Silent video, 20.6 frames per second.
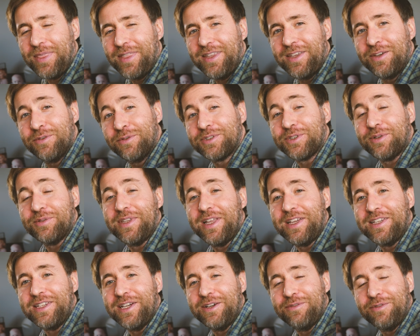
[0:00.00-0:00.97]
He also in that
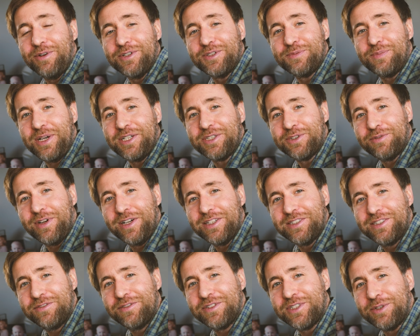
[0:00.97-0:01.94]
year wrote special
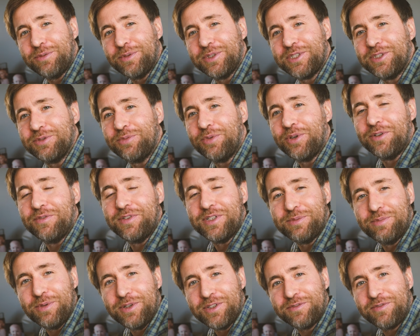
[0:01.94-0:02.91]
relativity, which is one of his
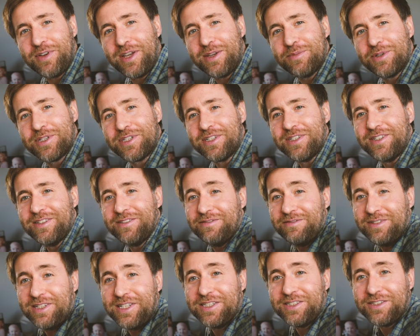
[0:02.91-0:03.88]
most famous and
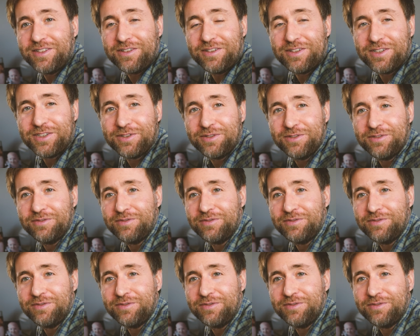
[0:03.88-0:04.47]
least understood